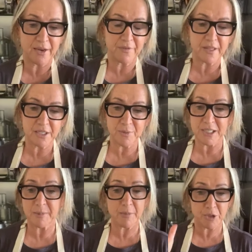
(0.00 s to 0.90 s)
and for this
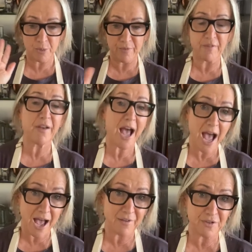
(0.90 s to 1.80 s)
recipe, which I've
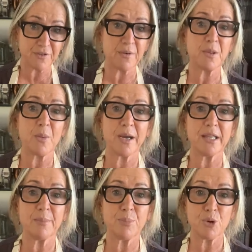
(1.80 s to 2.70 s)
halved from the one
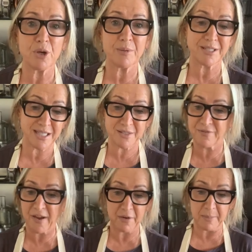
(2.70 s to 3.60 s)
in the book because it's
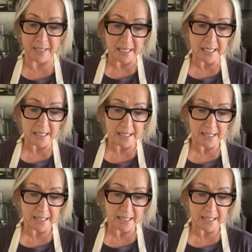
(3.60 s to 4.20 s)
very big,